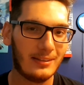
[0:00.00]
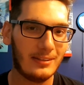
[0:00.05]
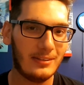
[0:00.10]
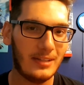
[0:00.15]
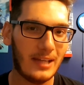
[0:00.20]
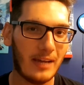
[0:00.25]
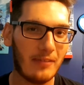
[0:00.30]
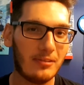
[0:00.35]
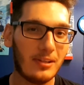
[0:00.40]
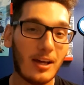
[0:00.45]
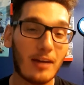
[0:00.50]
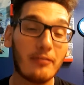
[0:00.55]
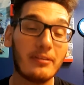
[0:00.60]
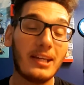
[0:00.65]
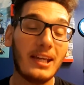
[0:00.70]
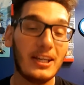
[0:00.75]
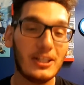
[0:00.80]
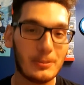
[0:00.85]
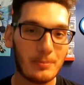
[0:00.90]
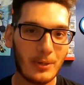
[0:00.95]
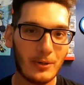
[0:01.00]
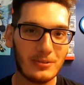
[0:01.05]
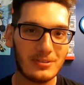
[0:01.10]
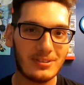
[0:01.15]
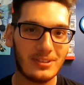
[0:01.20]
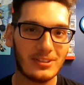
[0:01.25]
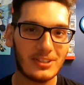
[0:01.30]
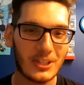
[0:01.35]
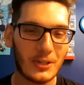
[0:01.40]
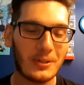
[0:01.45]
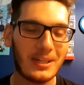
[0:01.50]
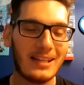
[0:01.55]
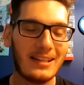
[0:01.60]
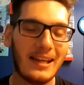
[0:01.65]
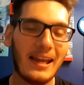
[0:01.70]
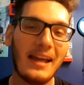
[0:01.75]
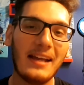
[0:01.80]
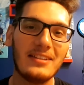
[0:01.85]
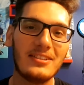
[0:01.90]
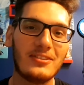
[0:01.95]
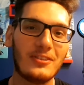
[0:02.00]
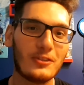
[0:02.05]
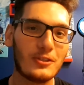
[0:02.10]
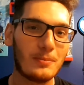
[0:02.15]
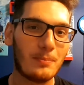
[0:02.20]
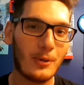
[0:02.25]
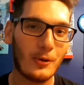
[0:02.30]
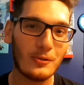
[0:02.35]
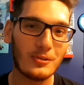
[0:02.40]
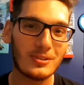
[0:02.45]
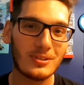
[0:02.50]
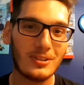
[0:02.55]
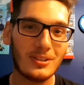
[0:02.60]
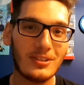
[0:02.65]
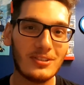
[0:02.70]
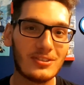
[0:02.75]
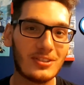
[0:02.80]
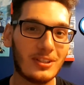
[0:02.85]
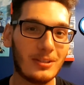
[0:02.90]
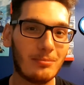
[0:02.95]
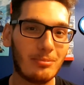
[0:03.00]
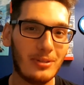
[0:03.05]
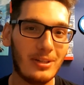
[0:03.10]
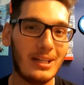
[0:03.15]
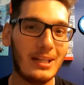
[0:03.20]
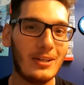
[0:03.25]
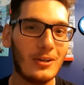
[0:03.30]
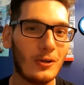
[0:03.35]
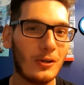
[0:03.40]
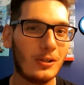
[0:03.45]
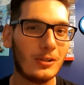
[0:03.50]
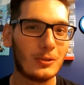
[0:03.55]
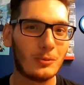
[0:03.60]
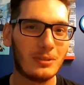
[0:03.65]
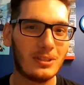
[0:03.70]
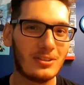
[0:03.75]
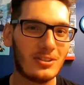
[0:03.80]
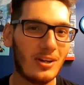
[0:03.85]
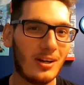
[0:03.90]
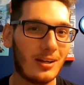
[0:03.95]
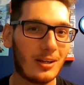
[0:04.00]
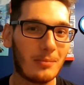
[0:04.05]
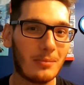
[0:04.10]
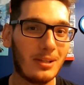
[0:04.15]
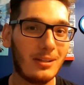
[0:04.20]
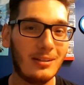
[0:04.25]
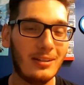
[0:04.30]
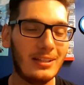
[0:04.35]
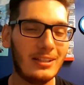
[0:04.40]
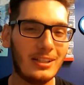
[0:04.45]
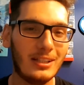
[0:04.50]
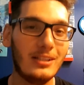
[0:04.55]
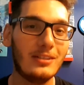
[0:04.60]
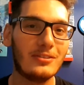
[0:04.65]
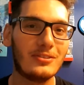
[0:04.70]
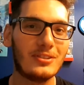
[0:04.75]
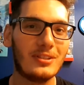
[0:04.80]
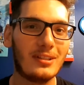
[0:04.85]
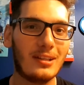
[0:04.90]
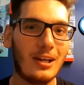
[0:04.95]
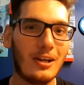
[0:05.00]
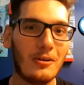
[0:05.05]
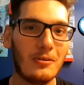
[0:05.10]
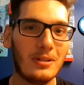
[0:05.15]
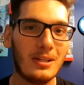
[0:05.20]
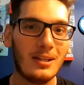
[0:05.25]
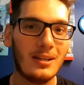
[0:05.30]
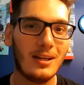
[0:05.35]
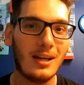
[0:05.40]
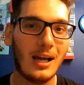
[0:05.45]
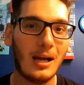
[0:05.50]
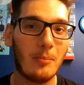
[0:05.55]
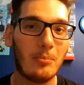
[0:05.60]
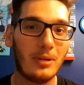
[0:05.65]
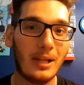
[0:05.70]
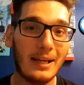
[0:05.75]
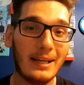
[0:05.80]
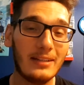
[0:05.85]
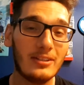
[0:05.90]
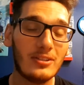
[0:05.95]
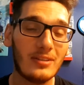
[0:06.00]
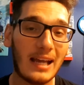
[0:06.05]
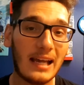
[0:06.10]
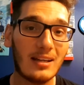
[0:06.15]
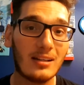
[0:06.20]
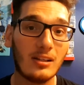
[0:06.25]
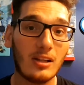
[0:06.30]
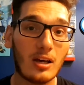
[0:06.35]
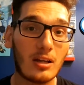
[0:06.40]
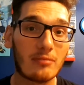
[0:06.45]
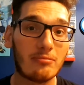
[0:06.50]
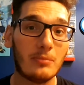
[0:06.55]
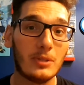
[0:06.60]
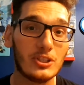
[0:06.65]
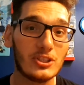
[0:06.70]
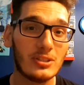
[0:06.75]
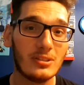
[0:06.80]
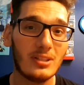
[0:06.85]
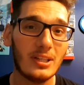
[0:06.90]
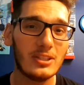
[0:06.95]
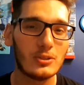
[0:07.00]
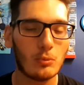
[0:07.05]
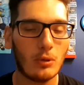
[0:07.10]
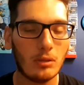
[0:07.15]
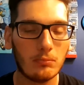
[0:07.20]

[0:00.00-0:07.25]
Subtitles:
You have a lot of Cage posters. Okay, guys, those posters are pretty old. We're talking about like years ago. I'm planning to add a lot of merchandise.